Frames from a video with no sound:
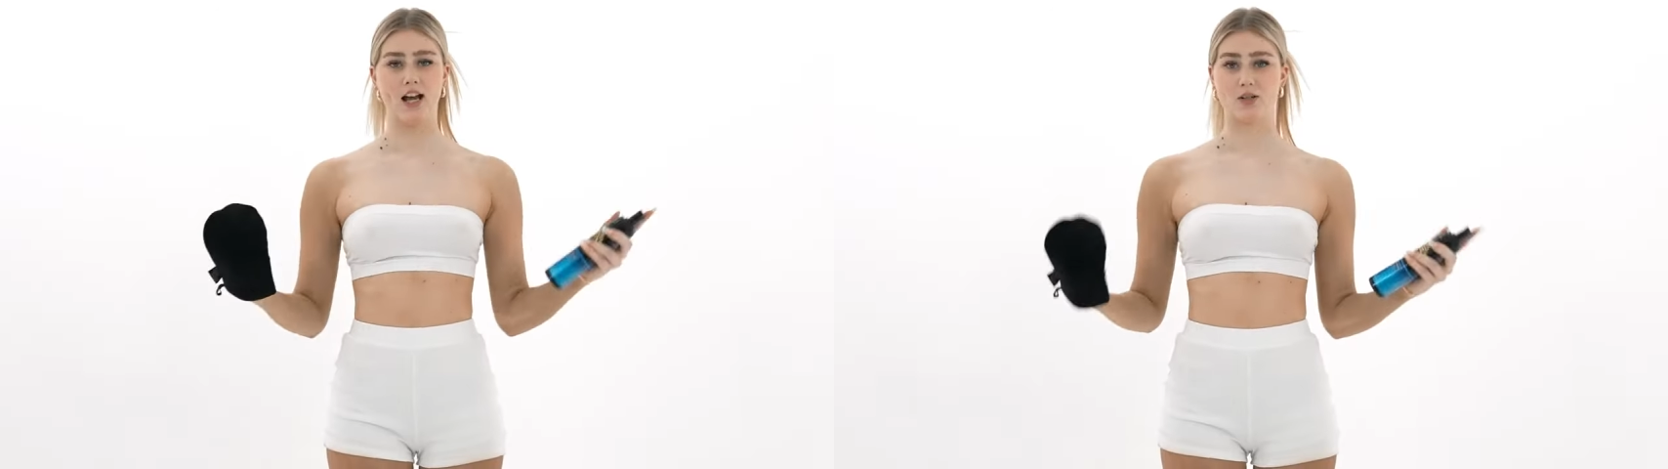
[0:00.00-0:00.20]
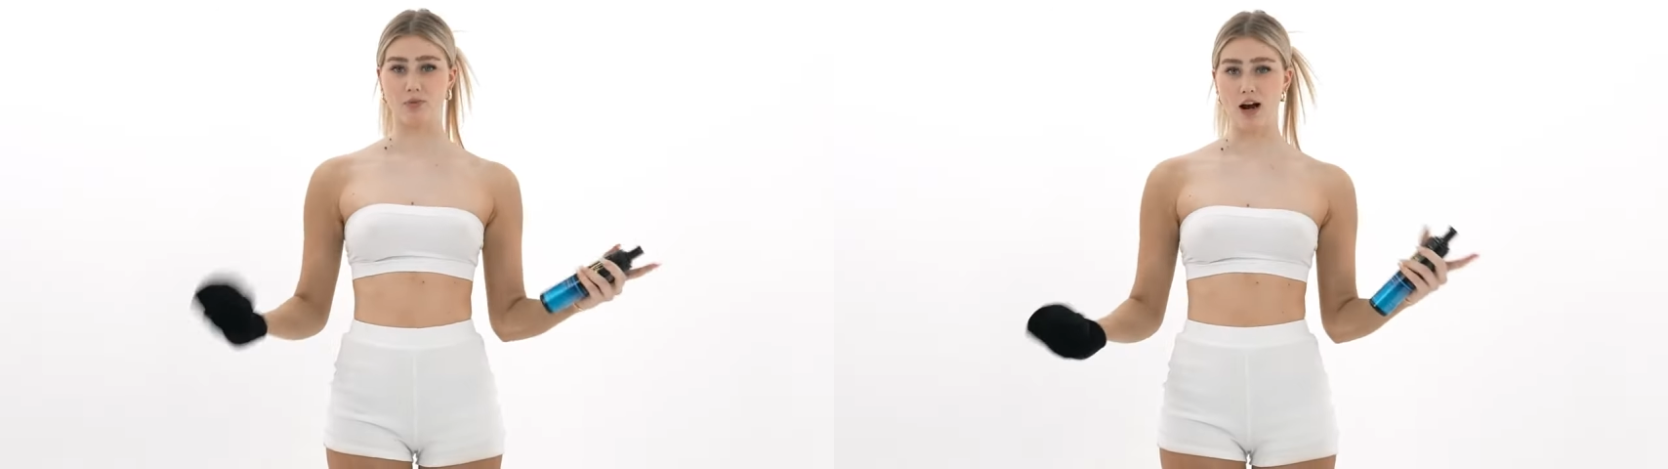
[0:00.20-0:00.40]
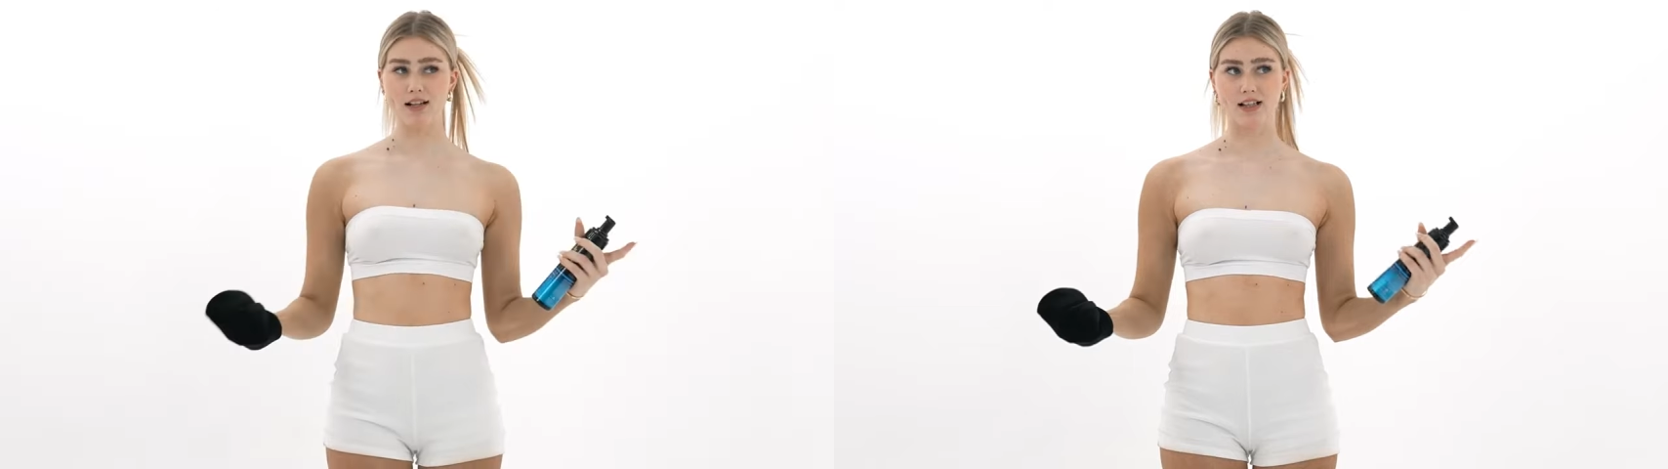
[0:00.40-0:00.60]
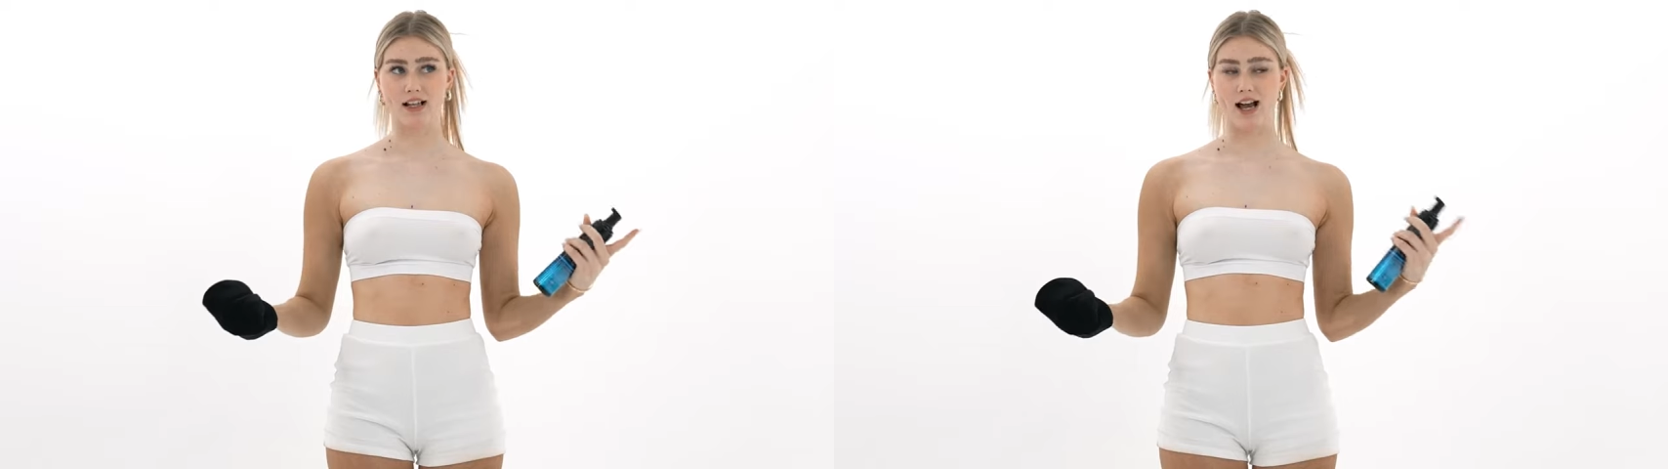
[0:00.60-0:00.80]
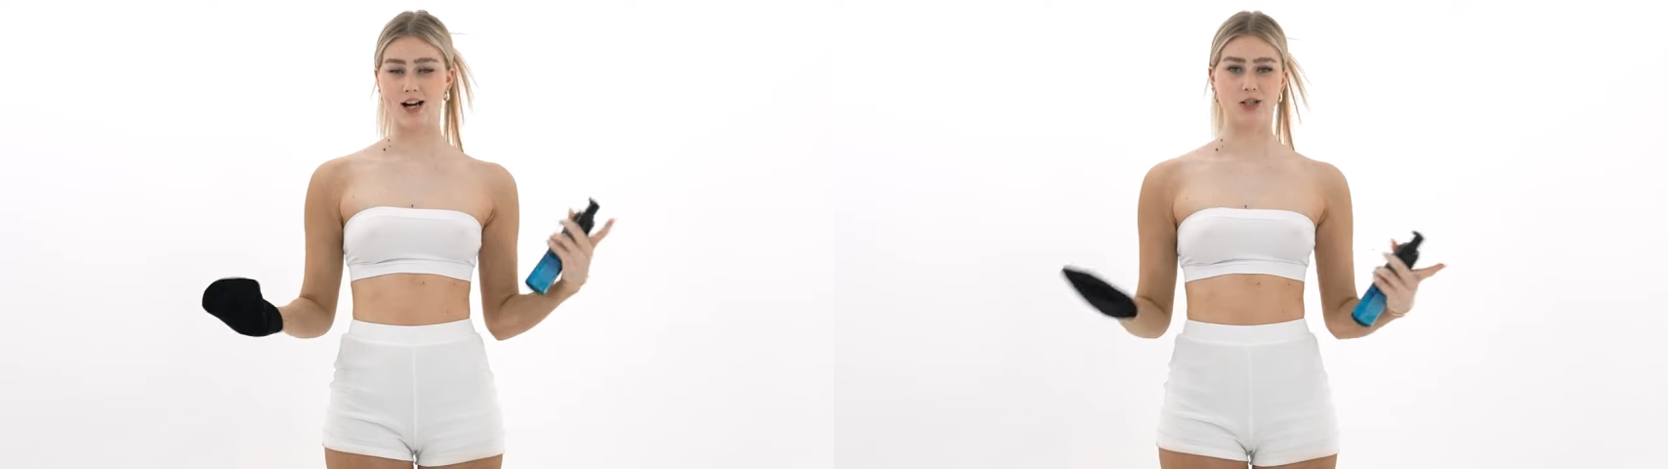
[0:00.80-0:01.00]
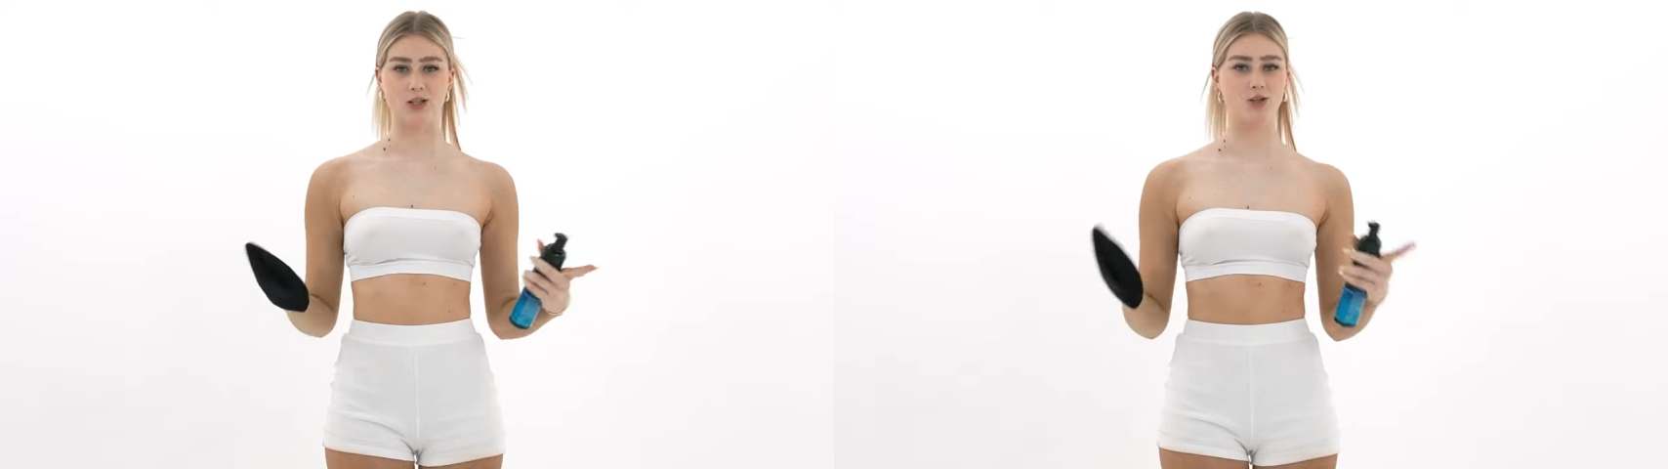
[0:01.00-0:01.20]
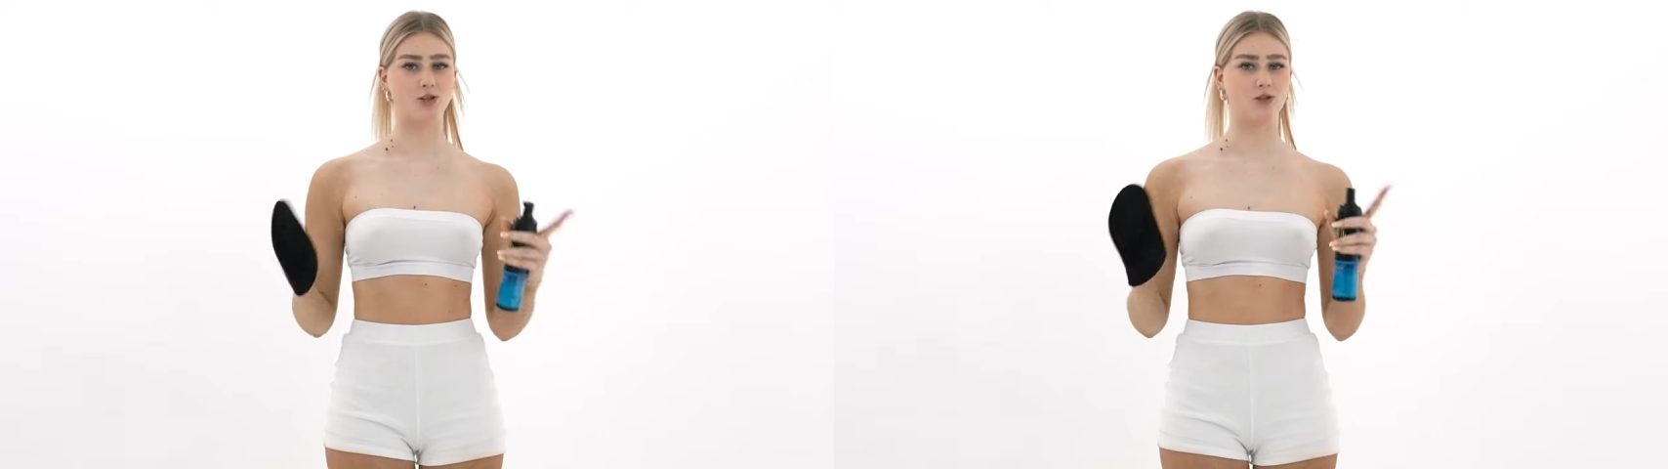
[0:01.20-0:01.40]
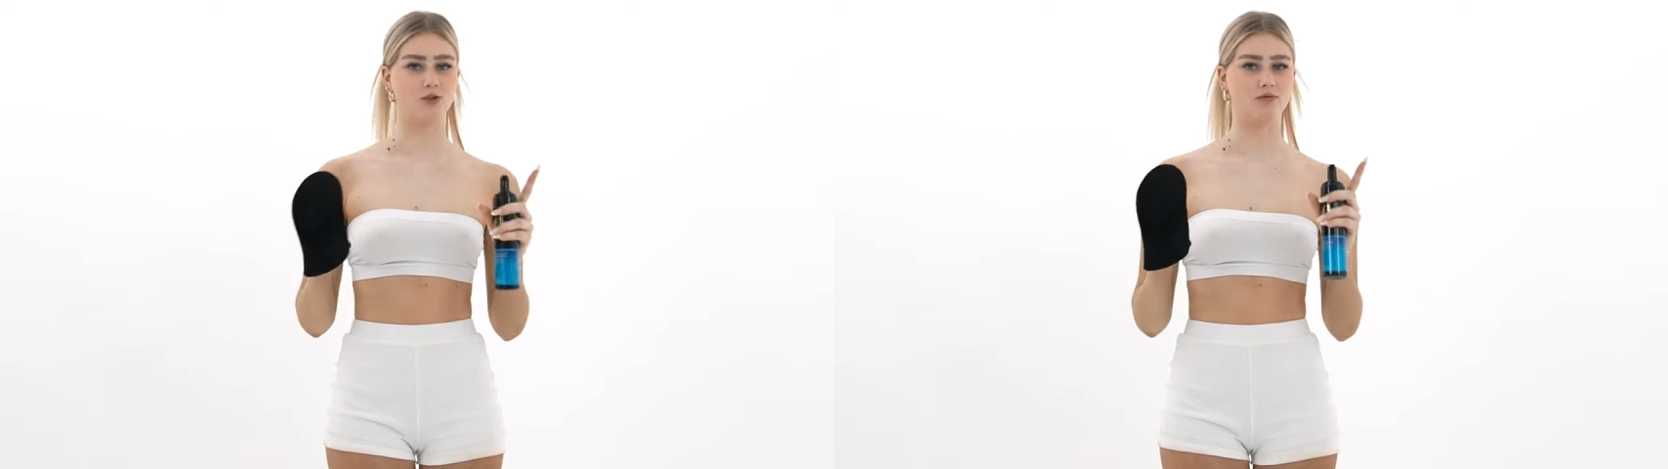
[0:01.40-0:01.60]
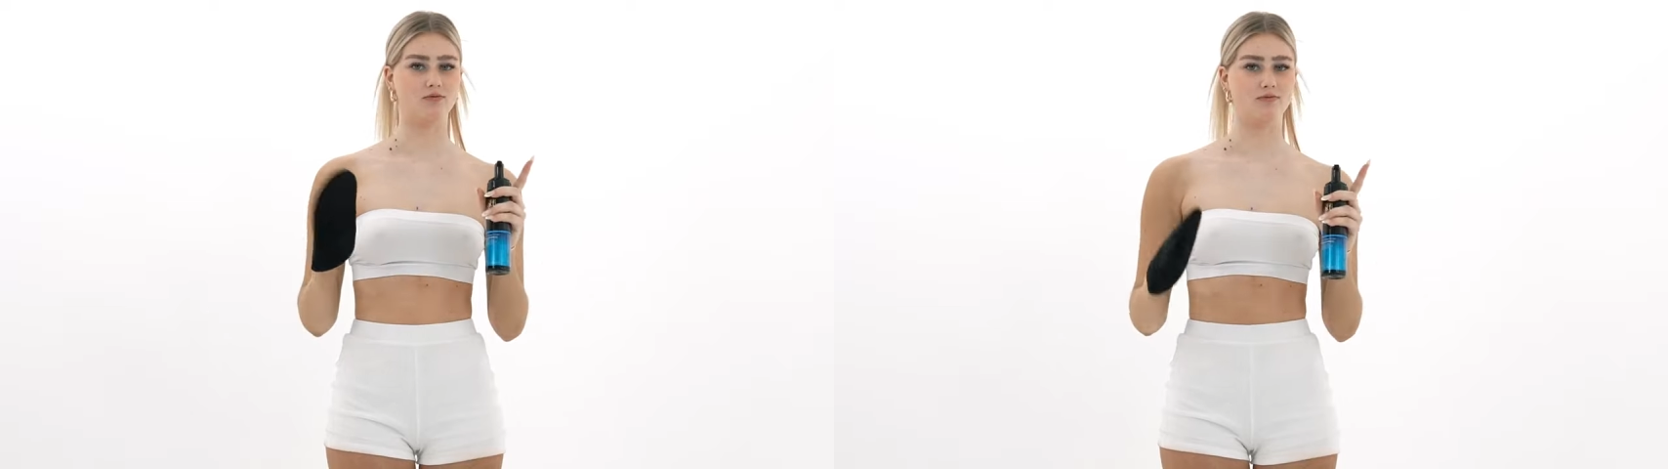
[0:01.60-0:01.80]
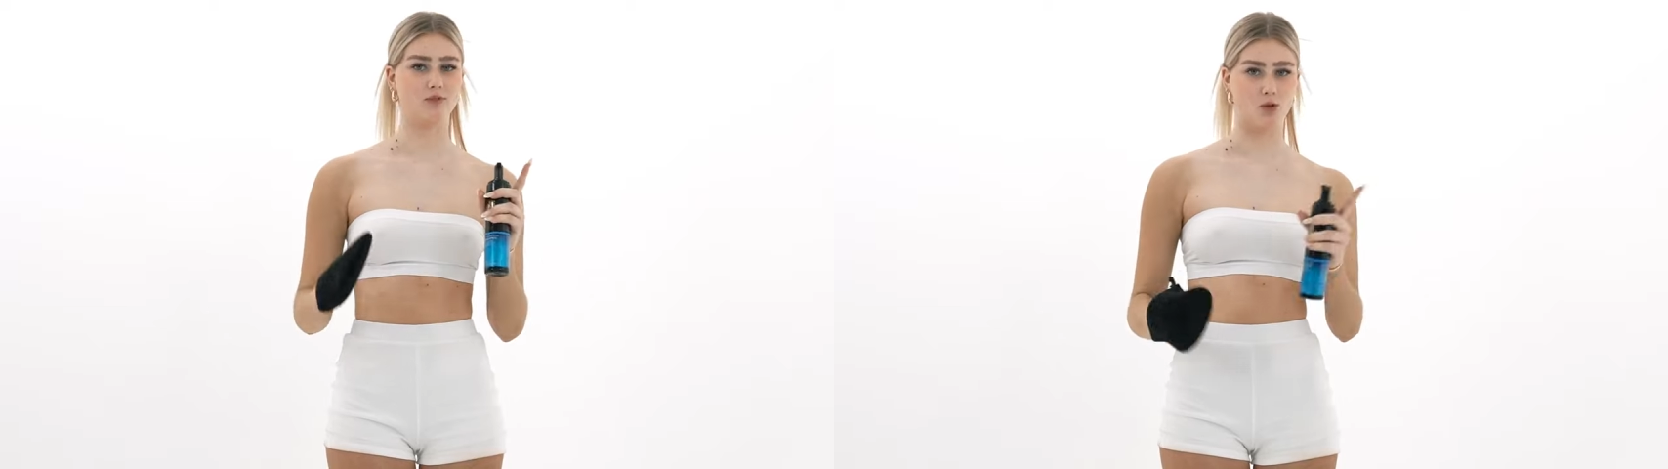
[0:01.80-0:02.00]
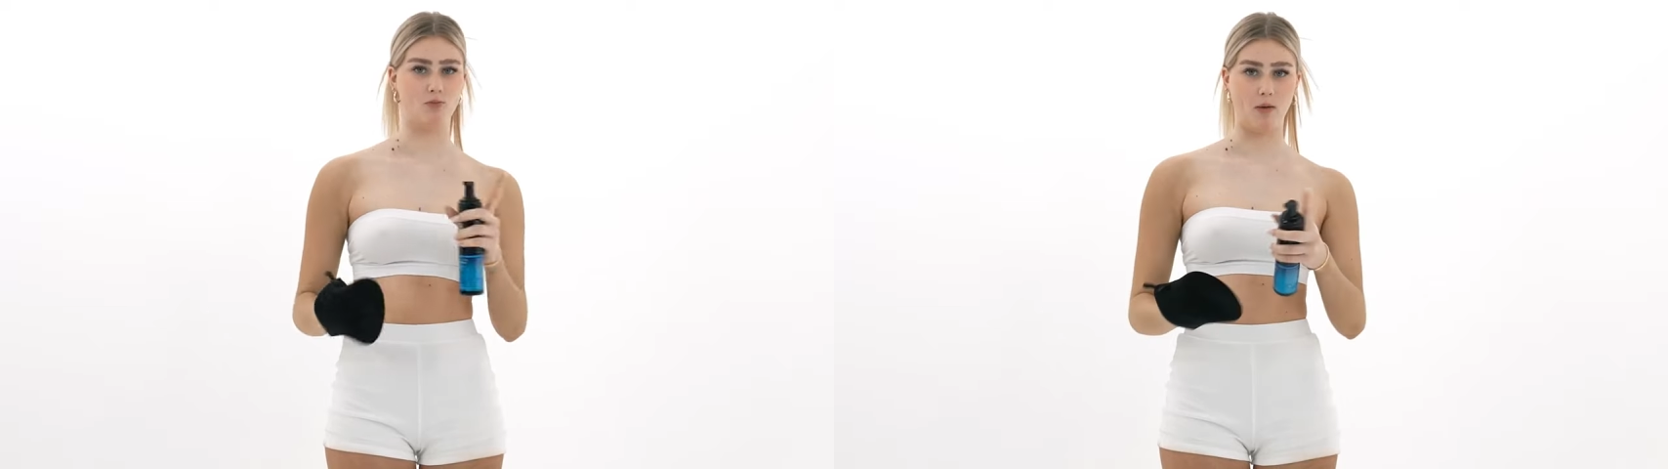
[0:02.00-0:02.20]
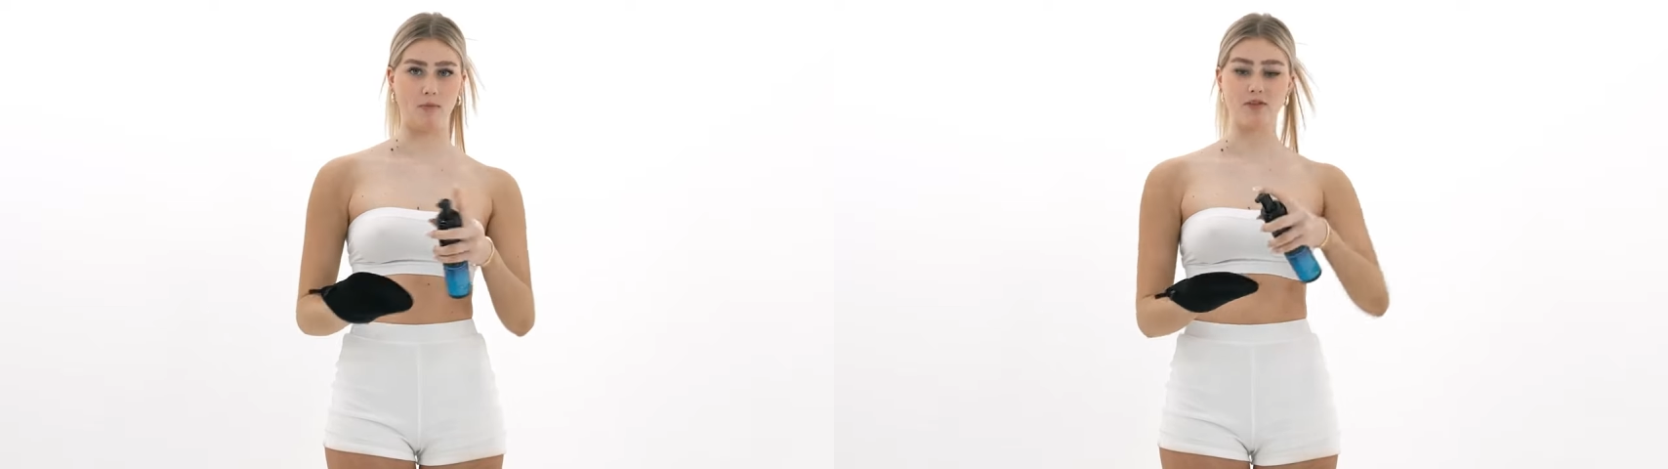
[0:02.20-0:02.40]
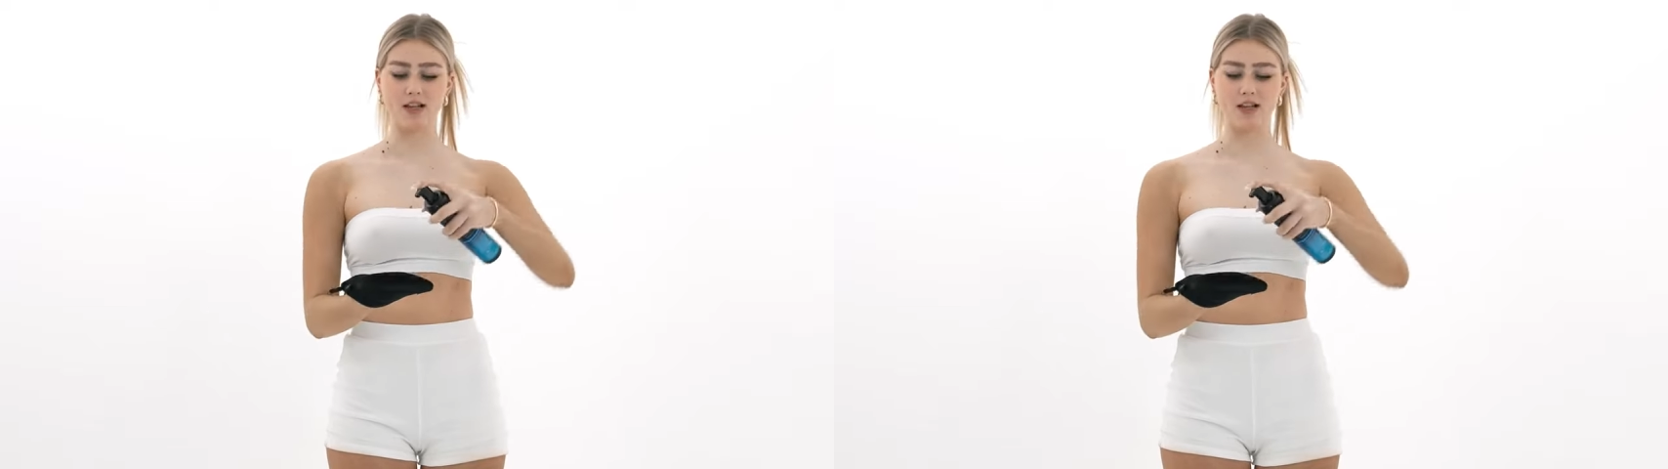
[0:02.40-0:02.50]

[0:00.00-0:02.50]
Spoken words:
Surprisingly, I actually don't do 2 pumps for